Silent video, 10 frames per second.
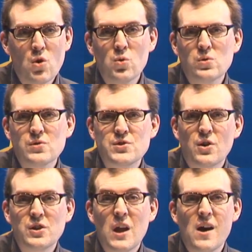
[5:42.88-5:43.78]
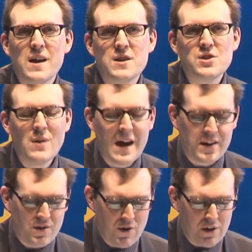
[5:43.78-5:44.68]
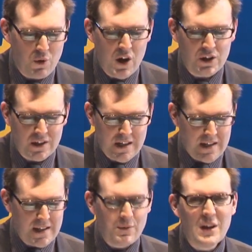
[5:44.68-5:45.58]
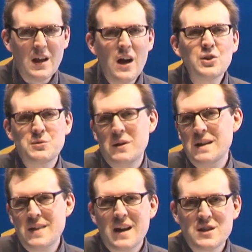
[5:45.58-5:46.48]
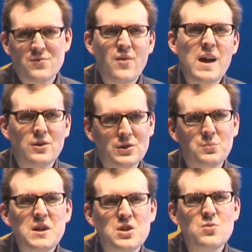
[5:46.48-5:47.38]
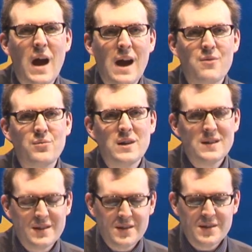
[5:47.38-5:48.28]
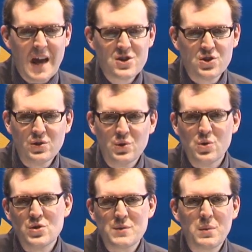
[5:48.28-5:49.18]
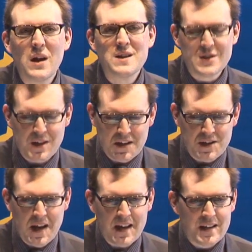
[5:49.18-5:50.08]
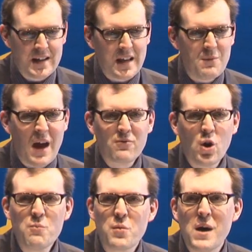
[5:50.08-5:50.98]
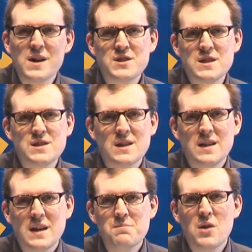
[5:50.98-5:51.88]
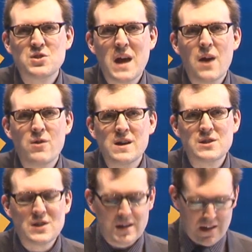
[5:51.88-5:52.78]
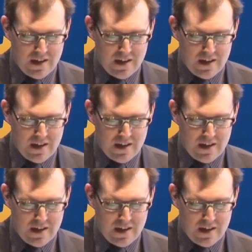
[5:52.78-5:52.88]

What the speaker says: rules online as you had in the real world. Well, ultimately, that has failed. We do have national laws applied to the internet, and we have compromises in most areas.